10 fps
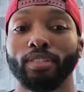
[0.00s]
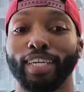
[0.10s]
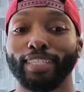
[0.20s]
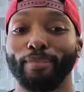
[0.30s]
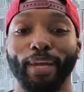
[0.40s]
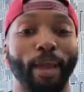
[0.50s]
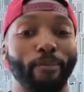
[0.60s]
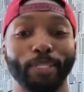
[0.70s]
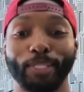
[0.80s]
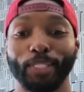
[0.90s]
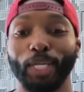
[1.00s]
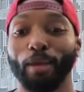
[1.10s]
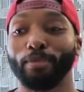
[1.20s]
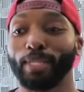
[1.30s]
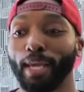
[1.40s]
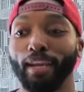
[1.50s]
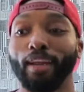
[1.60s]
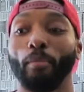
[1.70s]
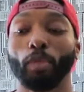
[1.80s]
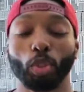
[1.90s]
taking my camera to the gym,
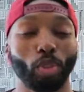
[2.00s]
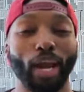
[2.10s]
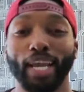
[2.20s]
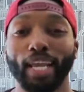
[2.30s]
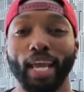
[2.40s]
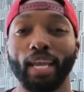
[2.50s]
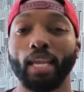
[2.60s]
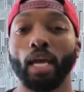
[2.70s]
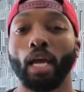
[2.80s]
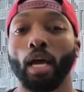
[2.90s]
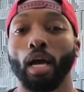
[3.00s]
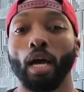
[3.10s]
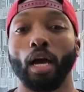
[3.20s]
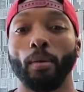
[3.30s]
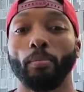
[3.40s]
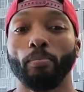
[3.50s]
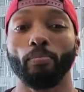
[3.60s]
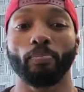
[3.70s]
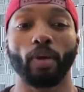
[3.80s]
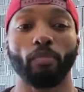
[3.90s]
setting up and training.
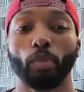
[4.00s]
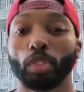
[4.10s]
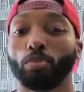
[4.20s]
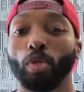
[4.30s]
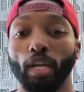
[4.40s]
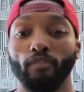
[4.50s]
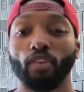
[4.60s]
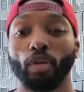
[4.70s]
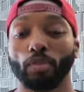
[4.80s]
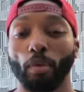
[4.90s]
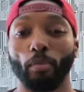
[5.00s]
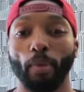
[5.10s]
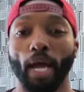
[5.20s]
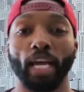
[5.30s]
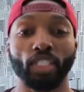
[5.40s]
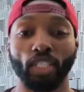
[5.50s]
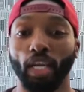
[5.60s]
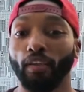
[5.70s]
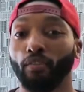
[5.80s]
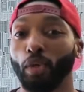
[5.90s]
Um, I've put some training videos up on my
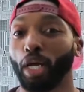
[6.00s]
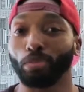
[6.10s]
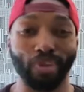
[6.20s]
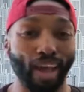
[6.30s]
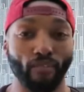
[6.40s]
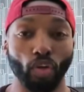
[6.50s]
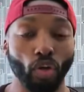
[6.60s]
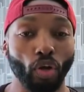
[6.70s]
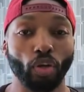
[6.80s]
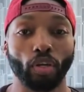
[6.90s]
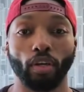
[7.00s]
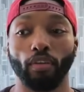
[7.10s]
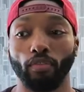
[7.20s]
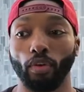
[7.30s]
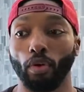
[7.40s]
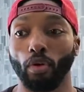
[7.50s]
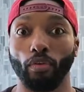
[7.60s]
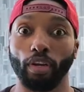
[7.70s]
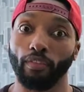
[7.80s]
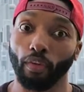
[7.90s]
IG if you guys want to have a look. If you're
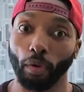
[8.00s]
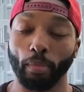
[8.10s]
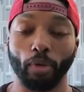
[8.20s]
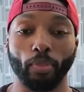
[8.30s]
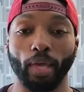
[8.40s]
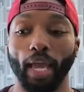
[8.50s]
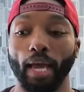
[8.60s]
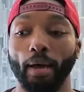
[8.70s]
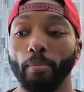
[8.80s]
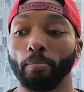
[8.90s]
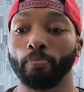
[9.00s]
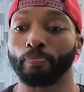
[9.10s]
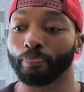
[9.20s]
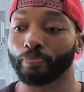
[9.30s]
already following me on there. Um,